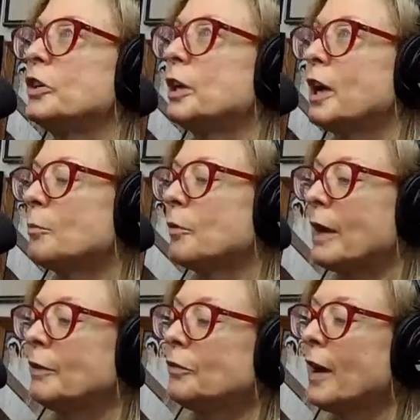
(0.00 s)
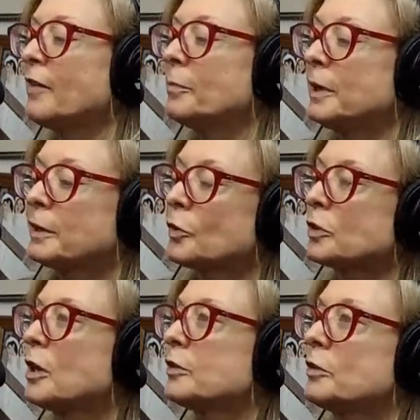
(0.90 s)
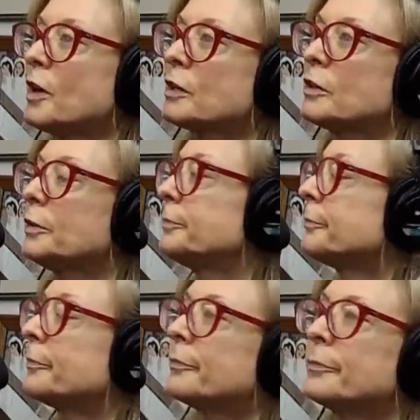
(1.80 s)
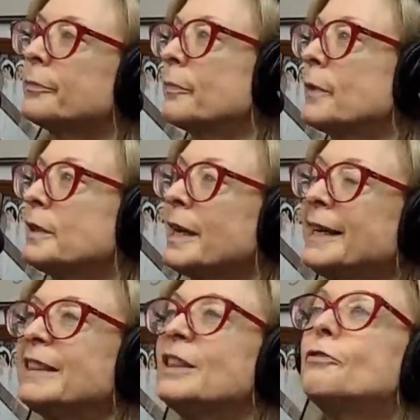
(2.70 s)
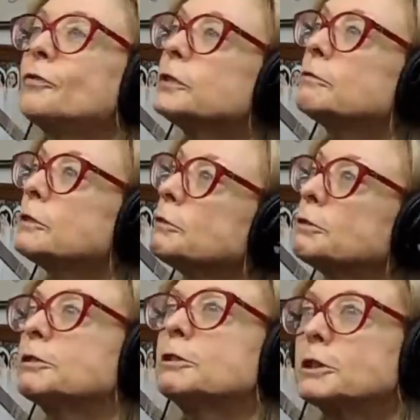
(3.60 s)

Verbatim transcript: could come every five minutes for as long as you fucked her. Yeah, I mean, like, like, like, the- like